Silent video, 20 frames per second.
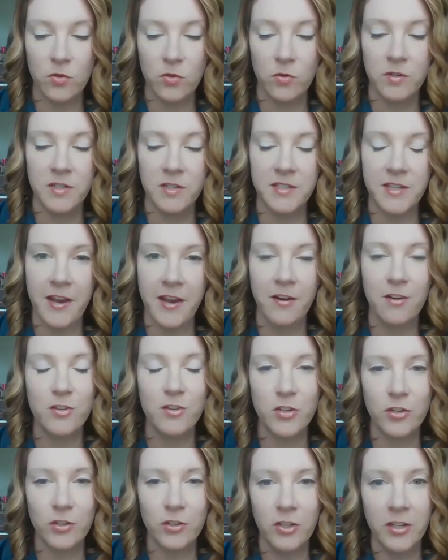or designers
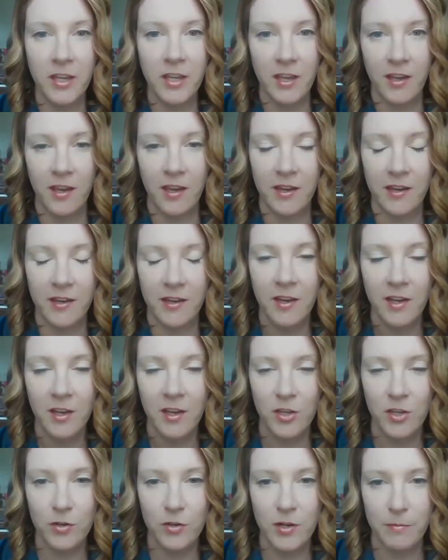are looking at
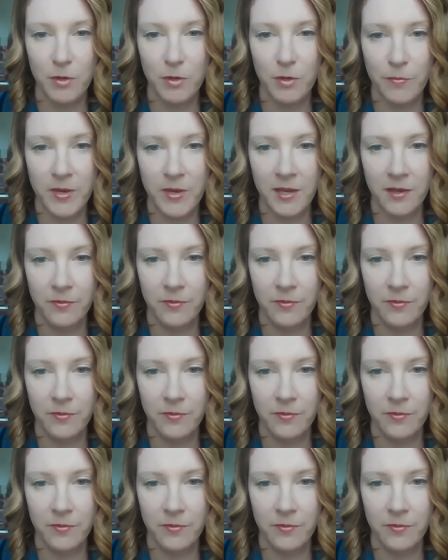UWB?